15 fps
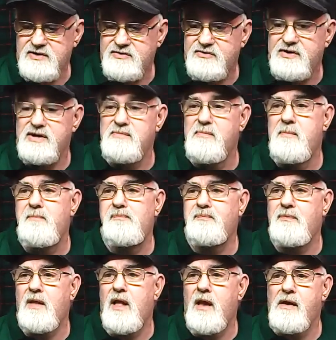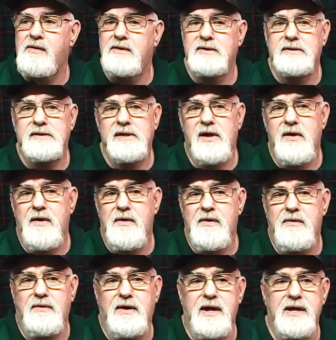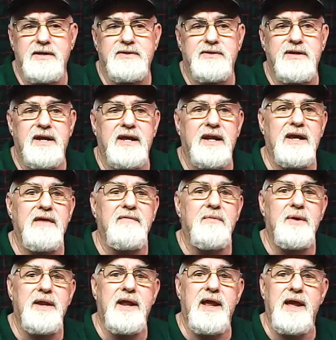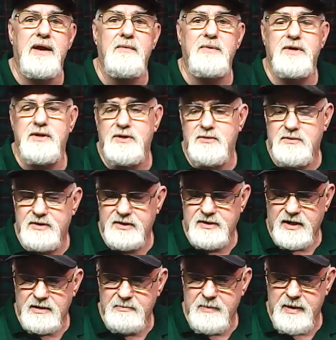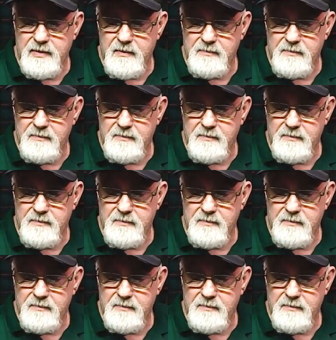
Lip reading: stream. Okay, so you're live. Where the hell would you do the typing?